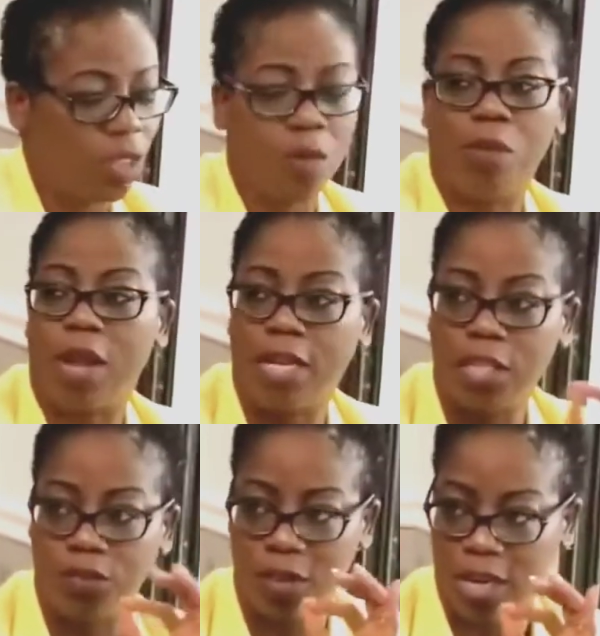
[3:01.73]
the bread
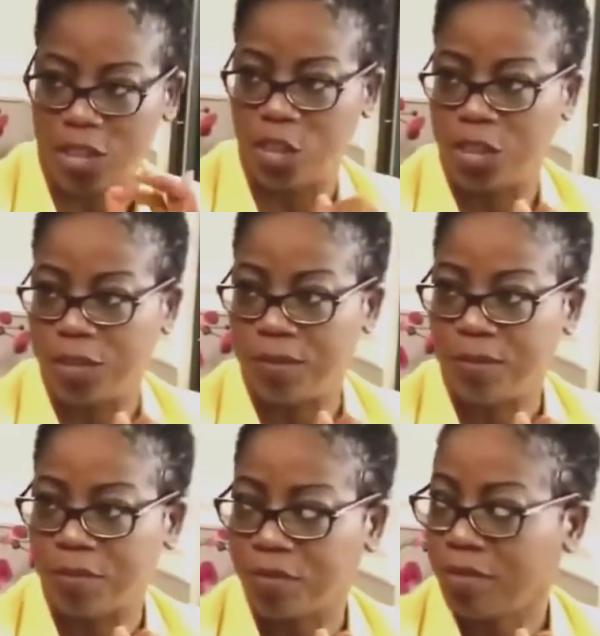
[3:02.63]
is finished.
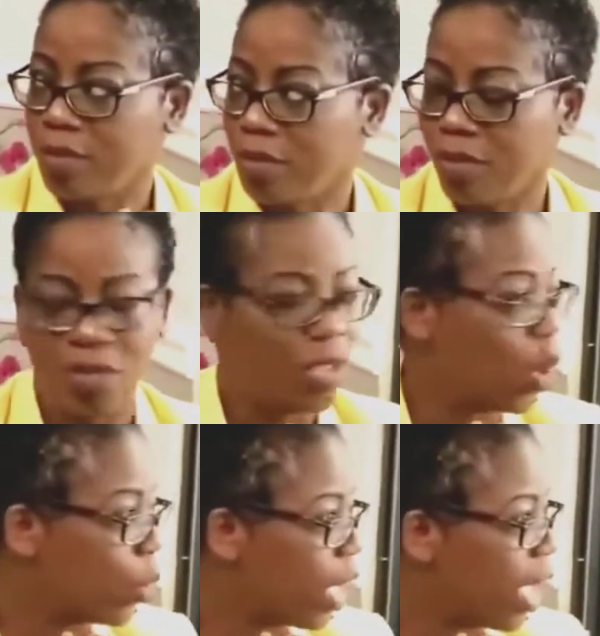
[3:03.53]

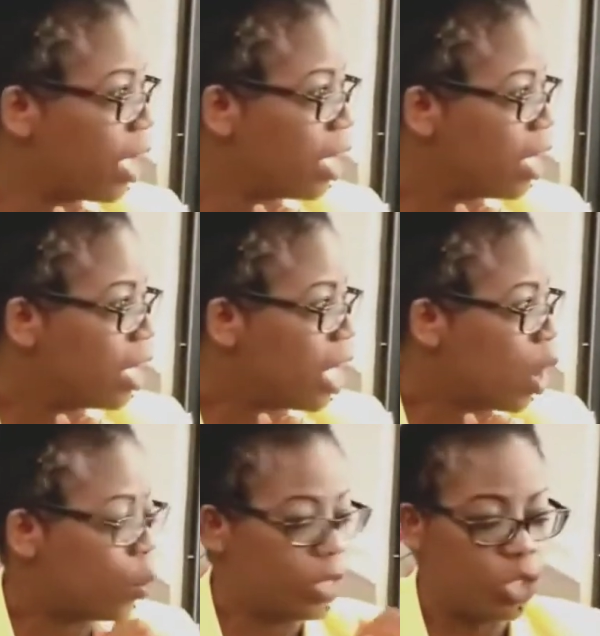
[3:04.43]
Okay?
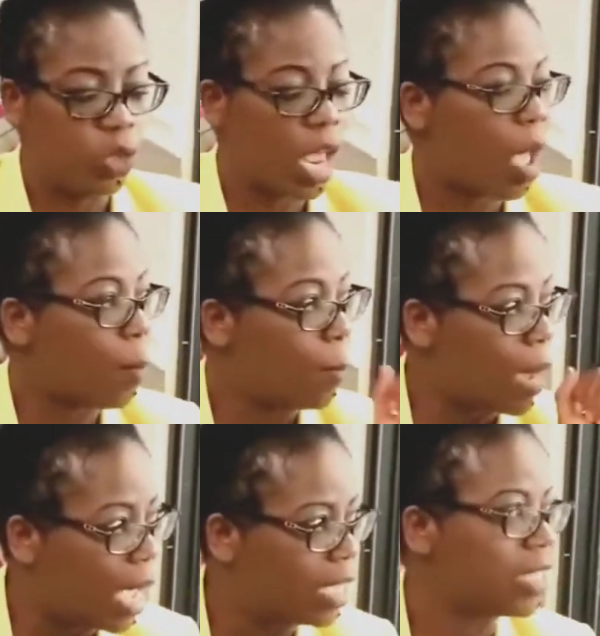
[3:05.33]
We do not
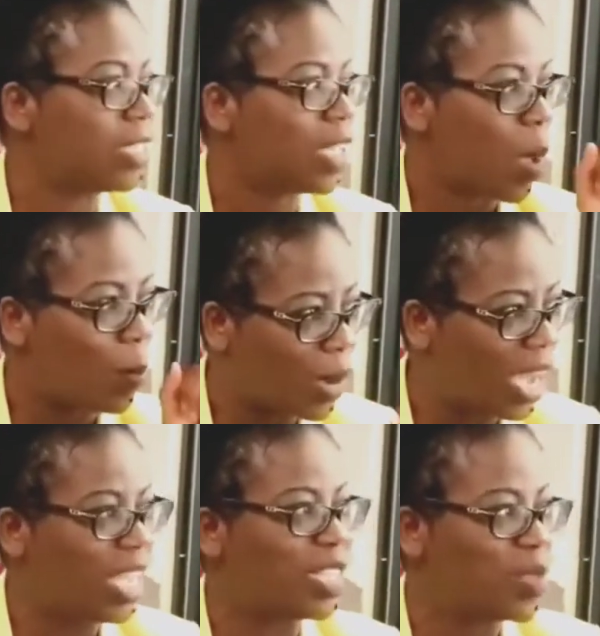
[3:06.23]
bite
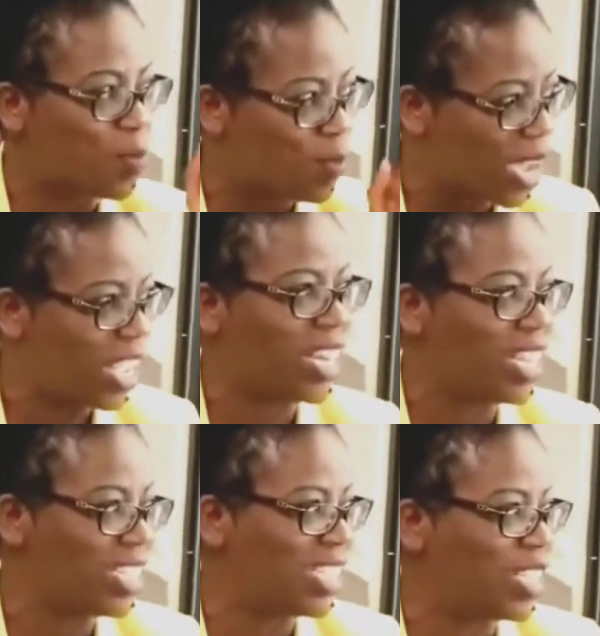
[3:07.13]

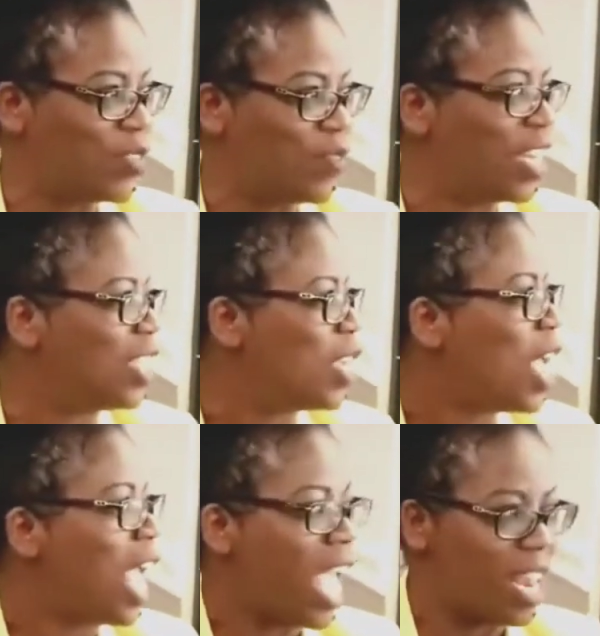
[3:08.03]
until it's finished.
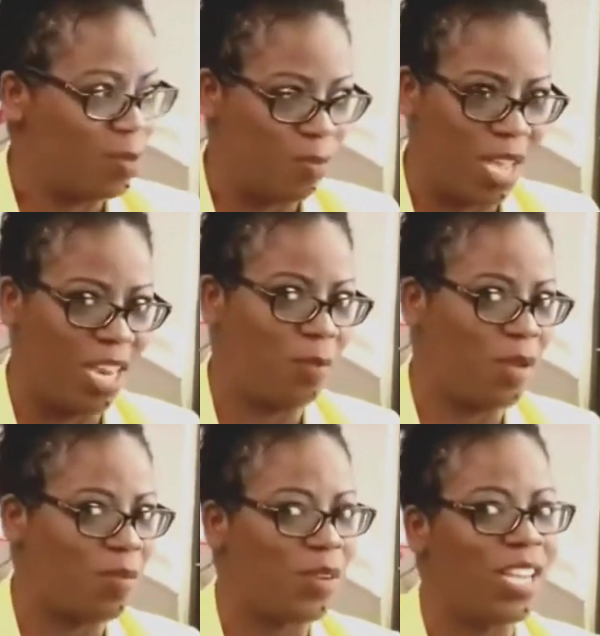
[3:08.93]
And many
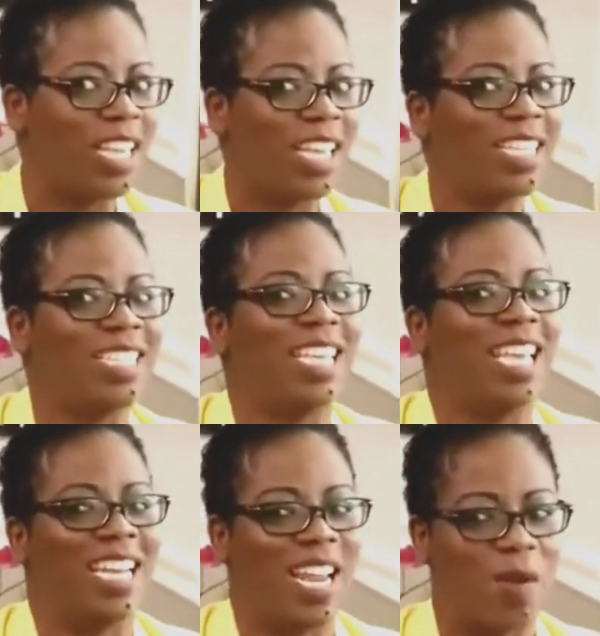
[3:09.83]
people are guilty,
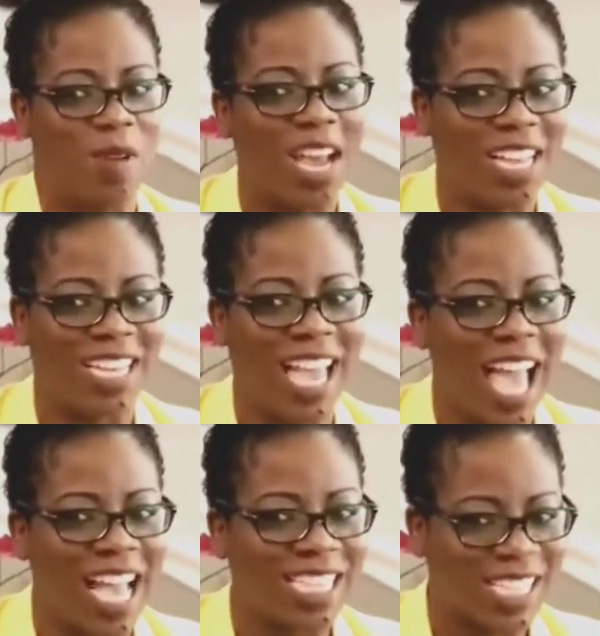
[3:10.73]
and I'm not going to
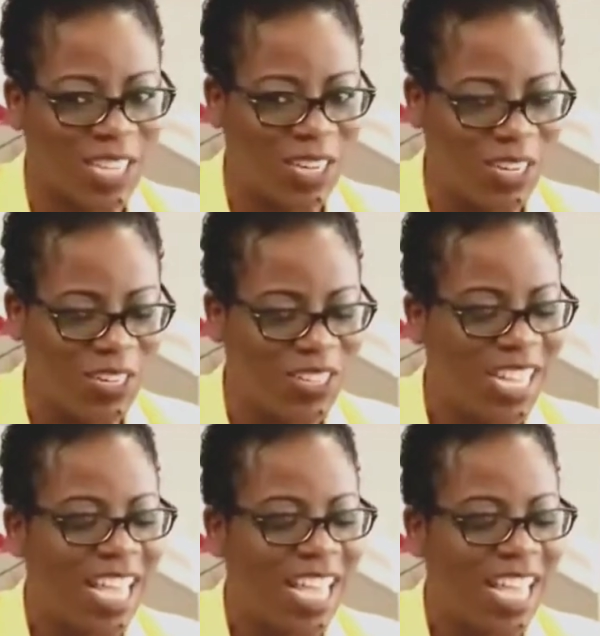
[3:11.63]
ask who.